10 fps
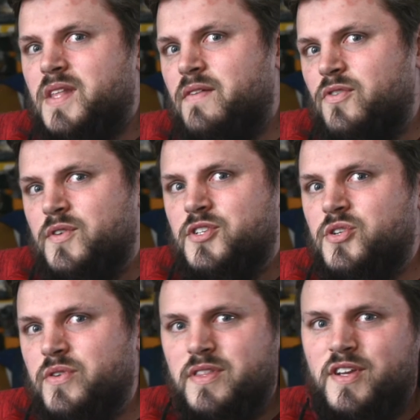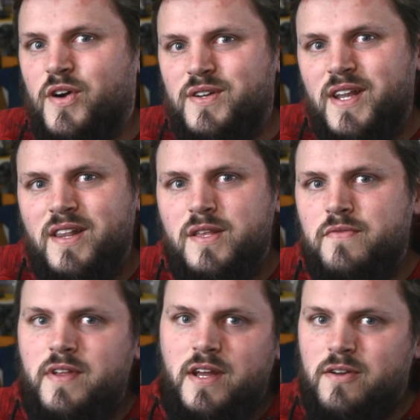you enjoyed the content of this
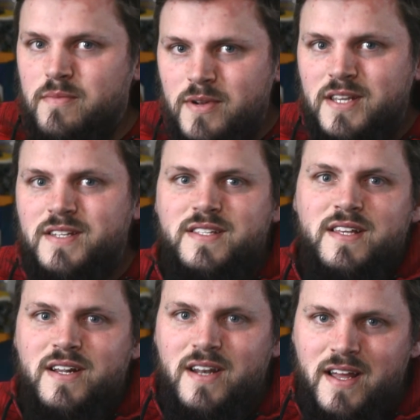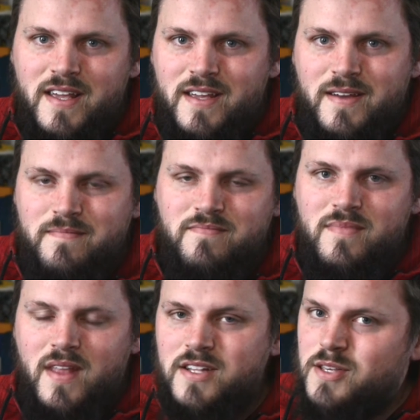video, please consider liking it
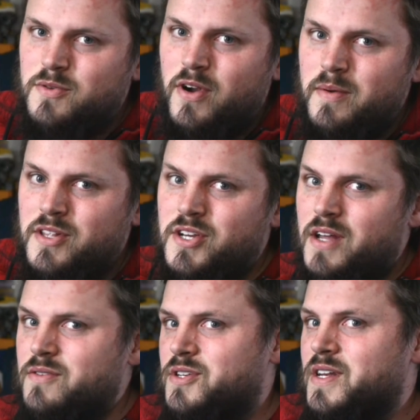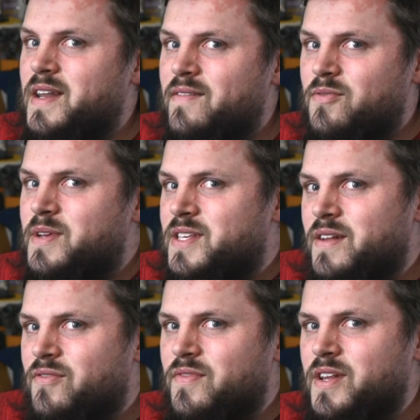And subscribe to the channel to never miss
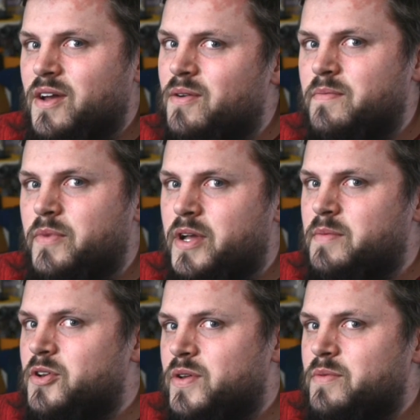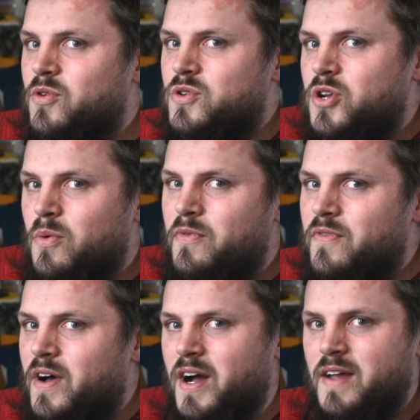another video. We're going to be doing more top
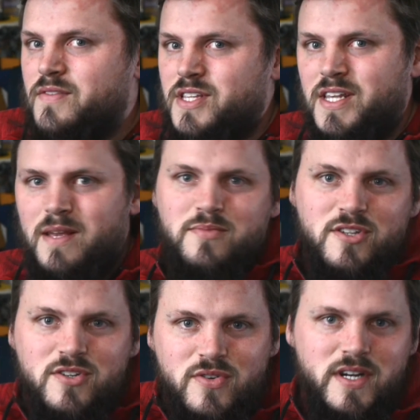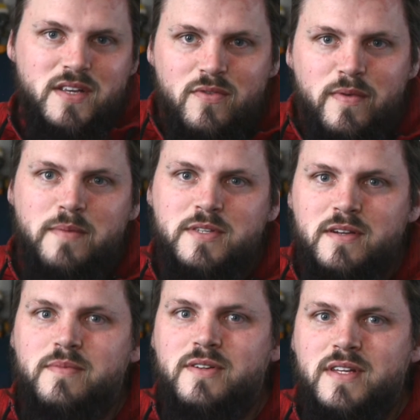5s, tips and tricks for
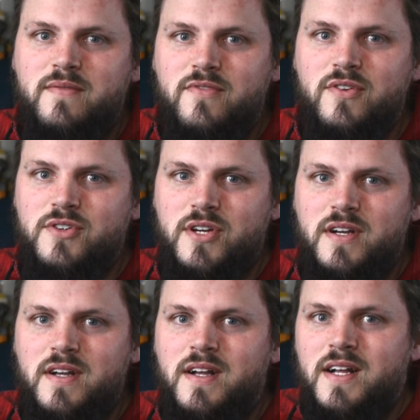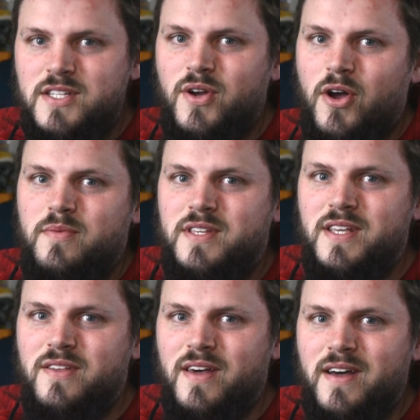website building in future. So I hope to see
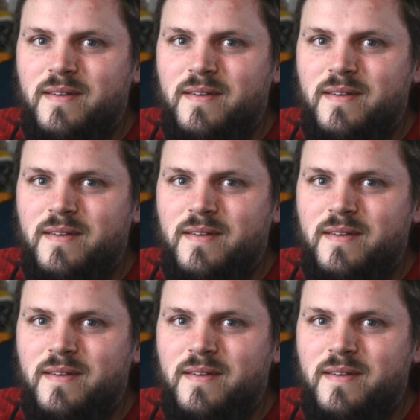you there.